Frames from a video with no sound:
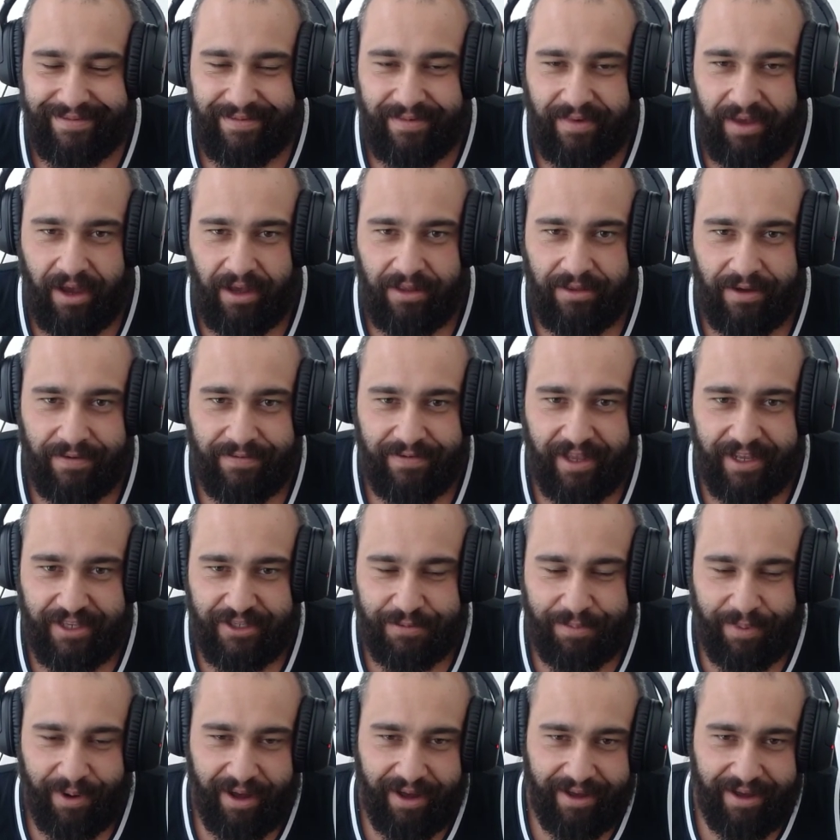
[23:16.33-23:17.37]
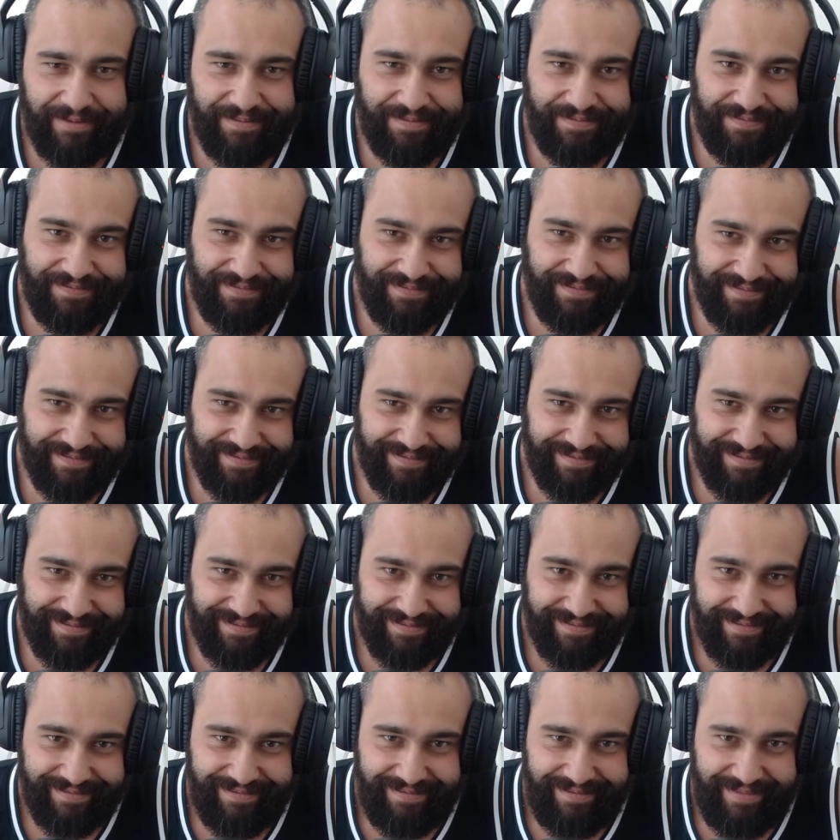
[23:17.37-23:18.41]
I love that spot.
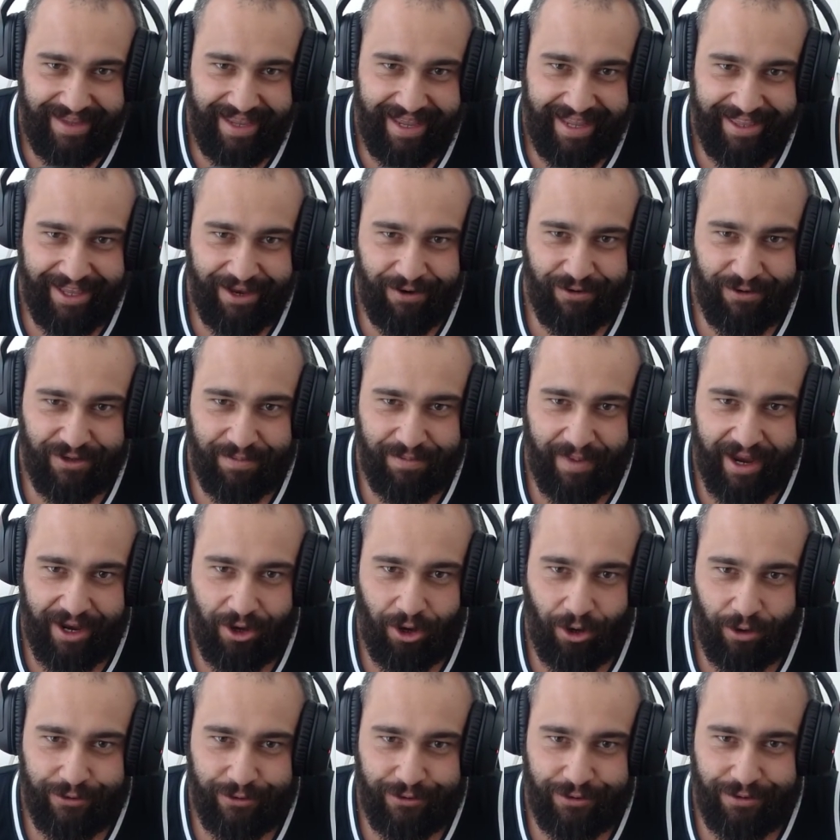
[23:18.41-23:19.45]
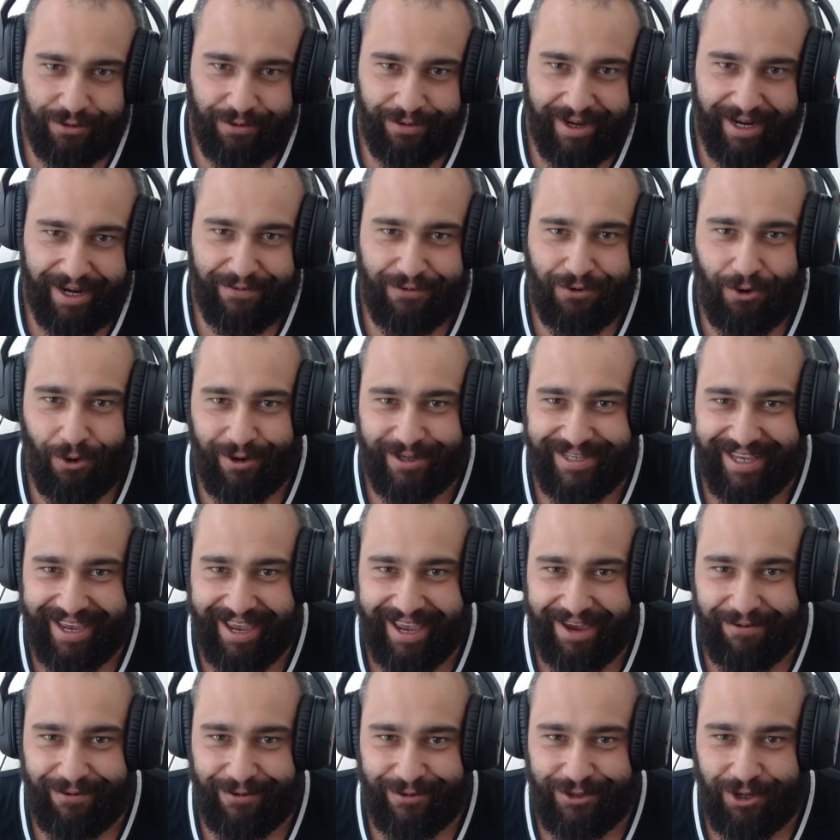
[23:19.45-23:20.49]
I think it was my call, too. And, of course, I
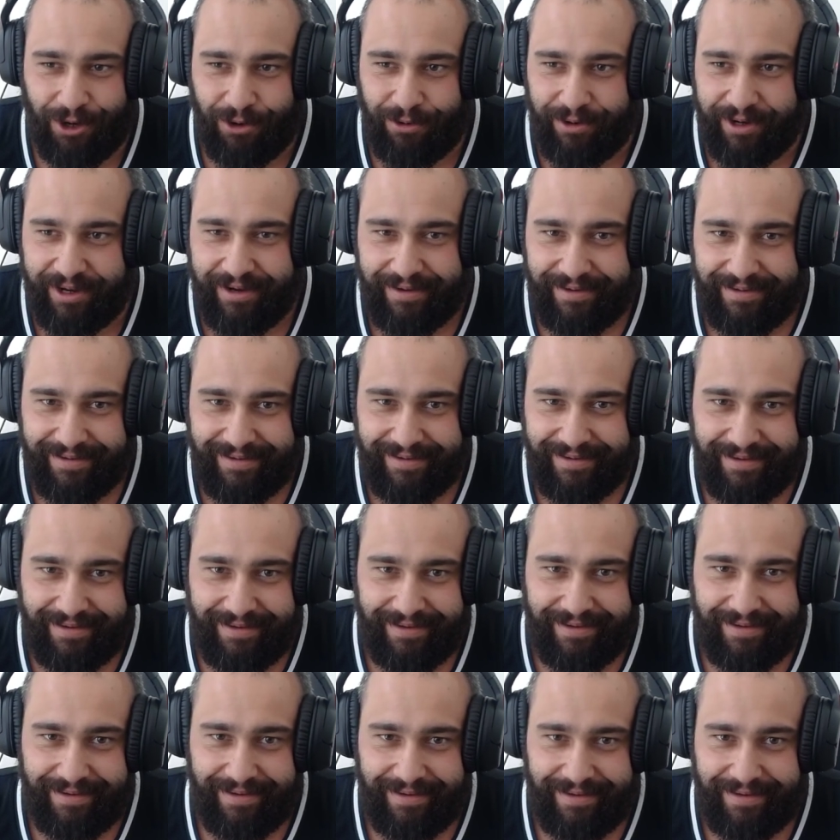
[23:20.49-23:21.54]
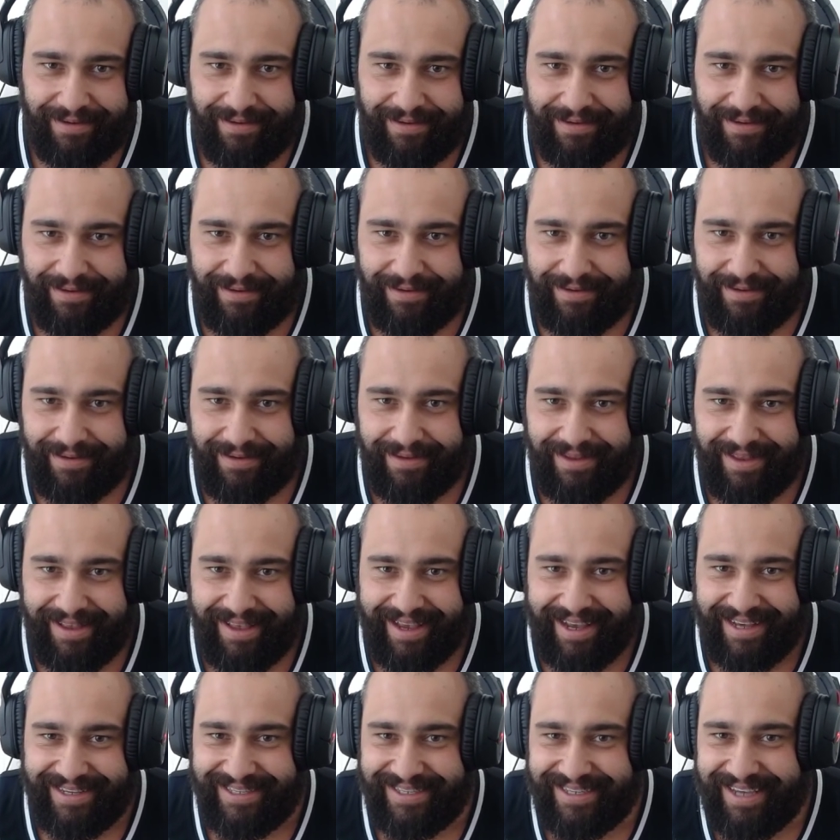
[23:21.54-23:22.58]
gave it to Tony.
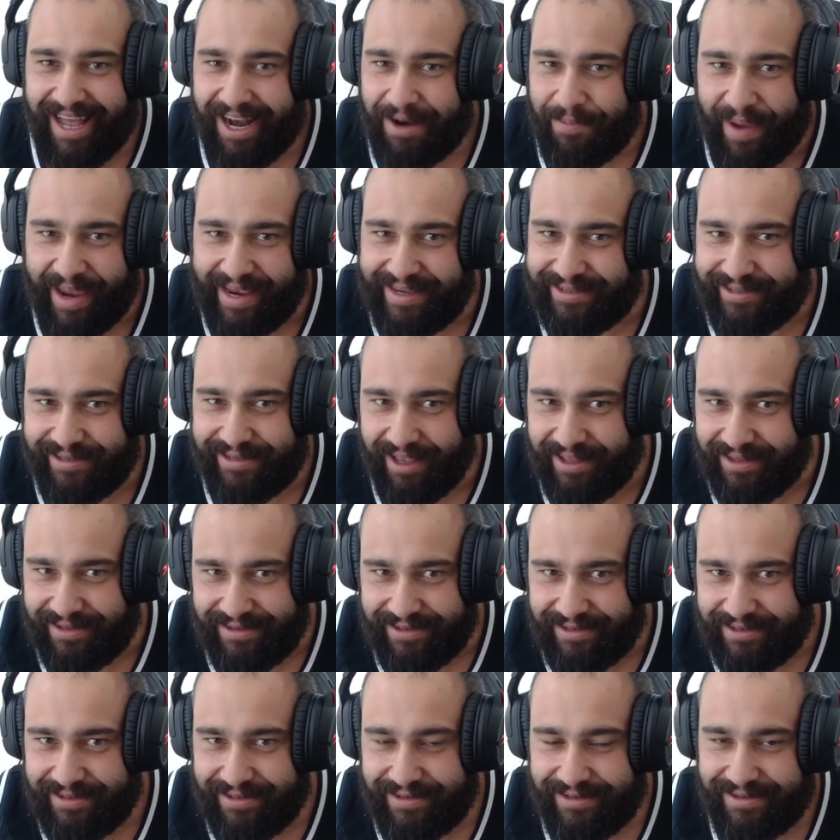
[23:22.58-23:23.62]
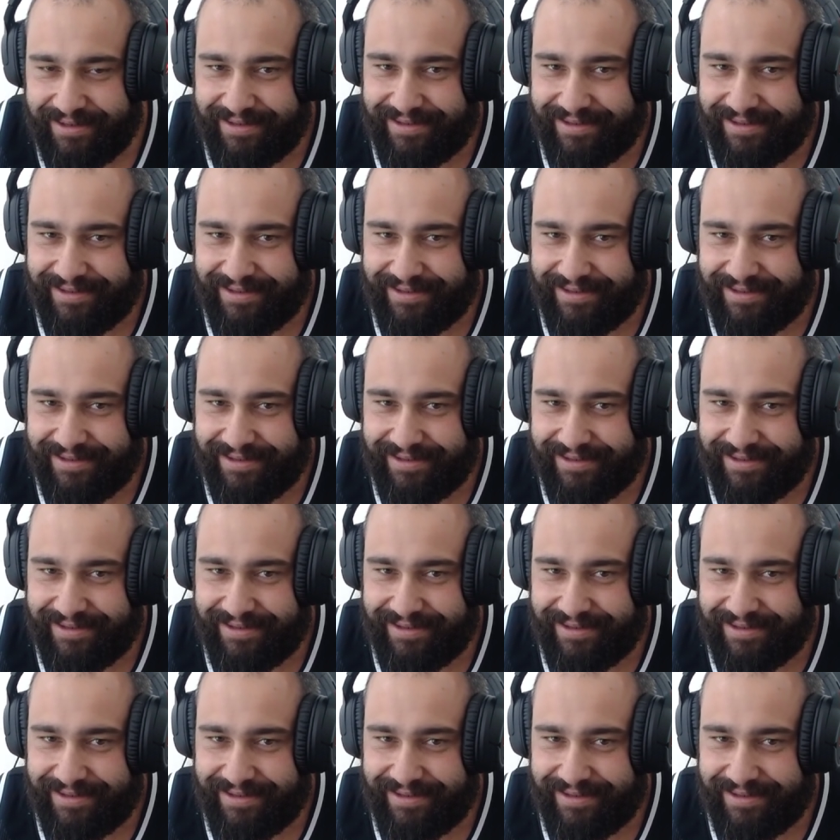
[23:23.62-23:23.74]
Because it's got to make sense.